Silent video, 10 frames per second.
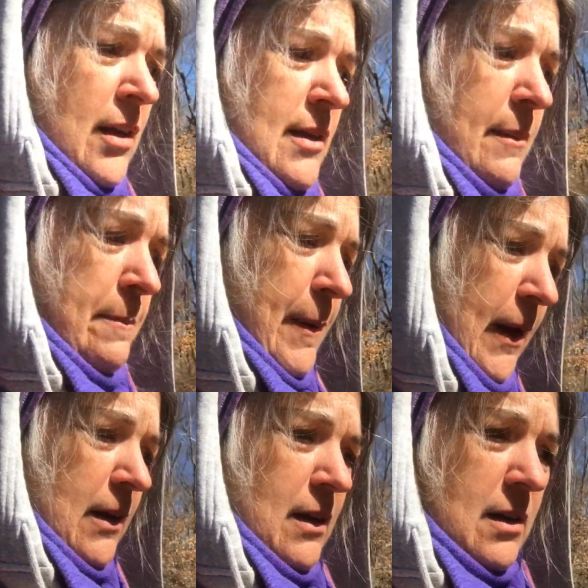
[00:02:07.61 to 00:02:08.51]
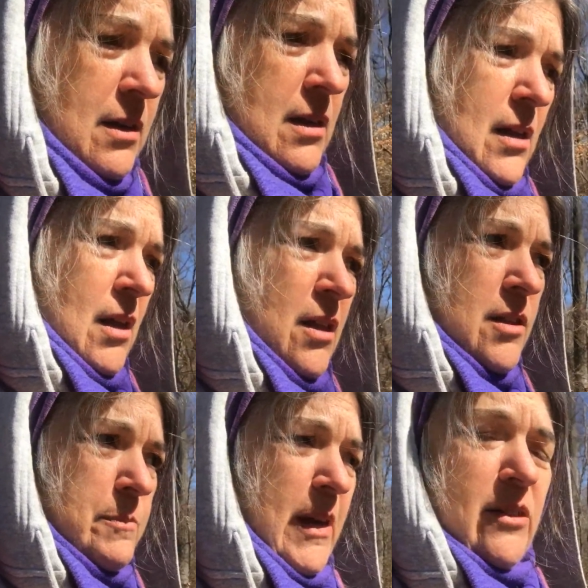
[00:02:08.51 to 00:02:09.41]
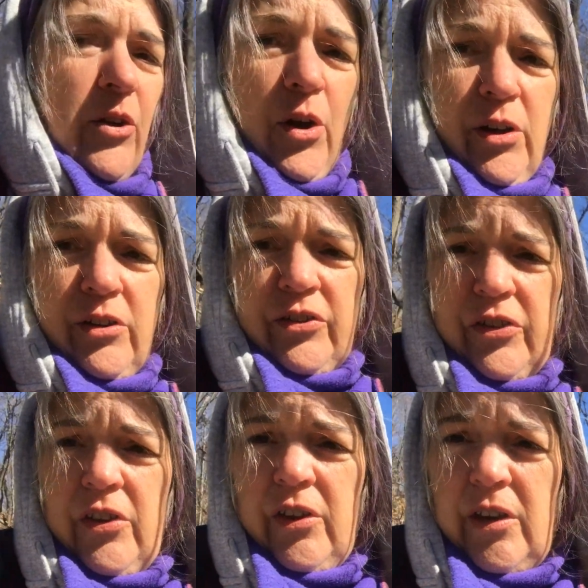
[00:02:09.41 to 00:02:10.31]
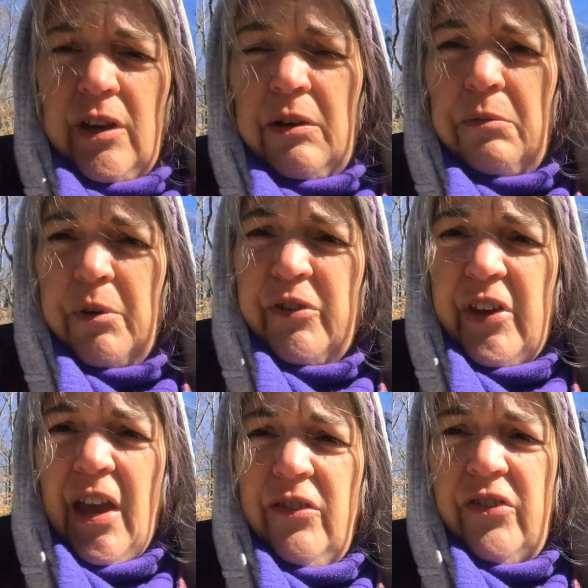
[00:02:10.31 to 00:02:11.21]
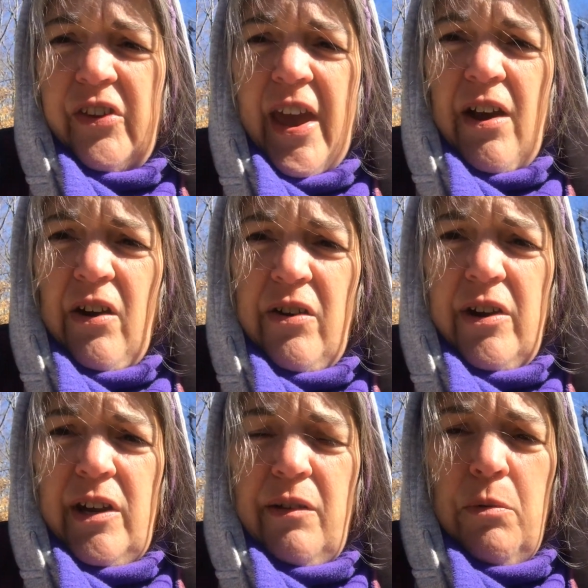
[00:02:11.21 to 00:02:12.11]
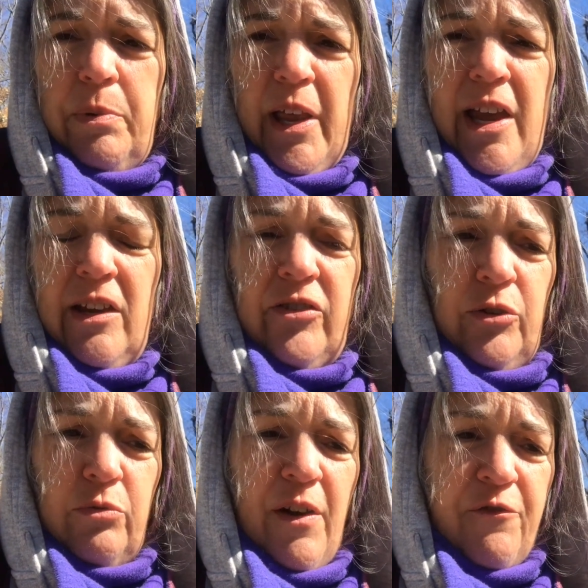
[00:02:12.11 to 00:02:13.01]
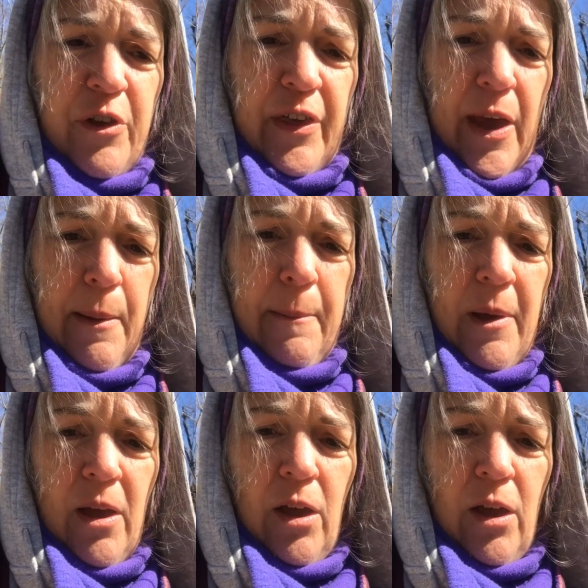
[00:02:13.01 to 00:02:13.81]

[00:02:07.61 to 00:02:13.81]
yeah, but the big dogs, he was getting scared, and they were playing too rough with him,